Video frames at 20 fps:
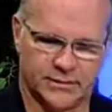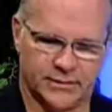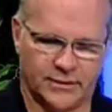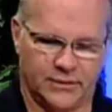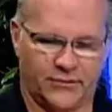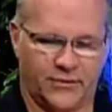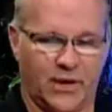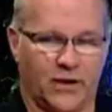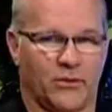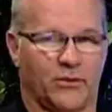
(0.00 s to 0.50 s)

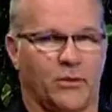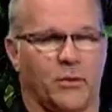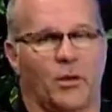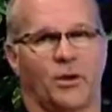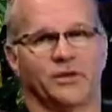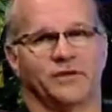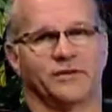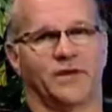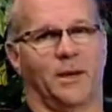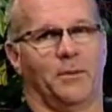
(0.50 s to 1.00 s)
If I were,
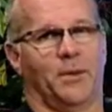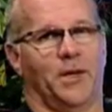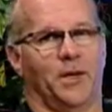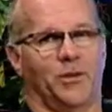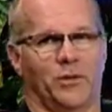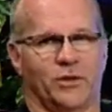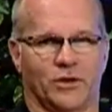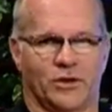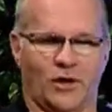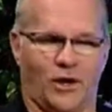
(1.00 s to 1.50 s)
oh, somebody
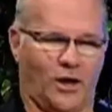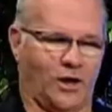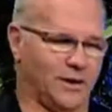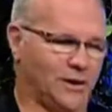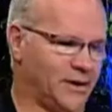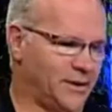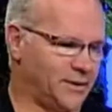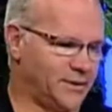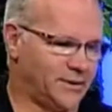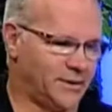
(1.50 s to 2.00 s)
will call
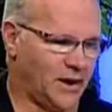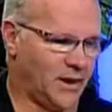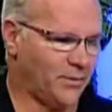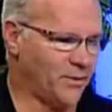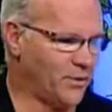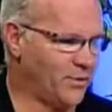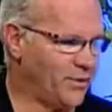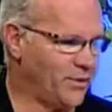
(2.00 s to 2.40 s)
in and tell me